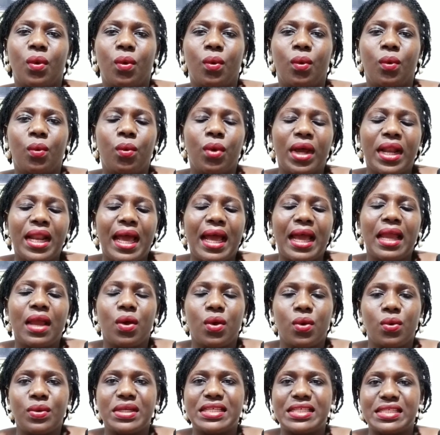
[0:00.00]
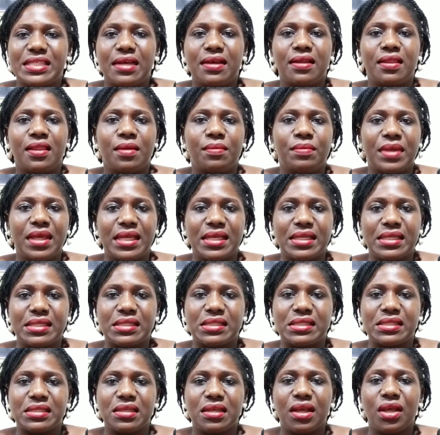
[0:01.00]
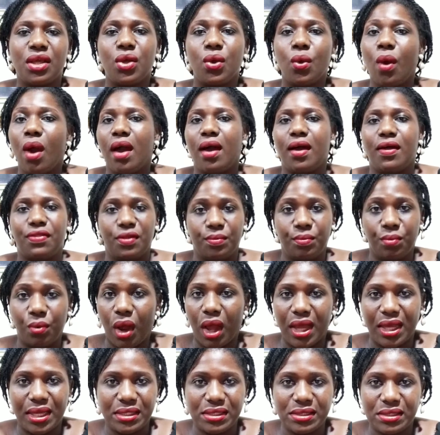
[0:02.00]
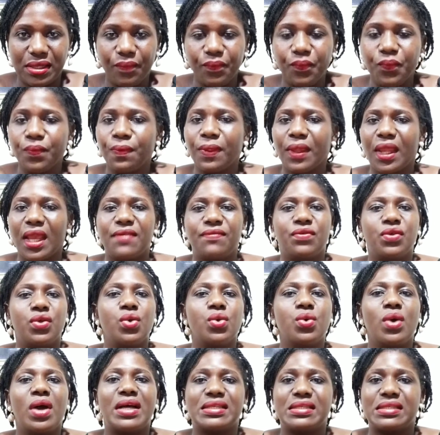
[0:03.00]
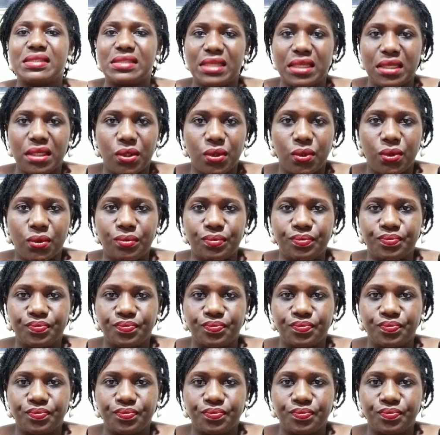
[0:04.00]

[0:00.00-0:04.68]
what I always tell them is, you are the price. If you are single,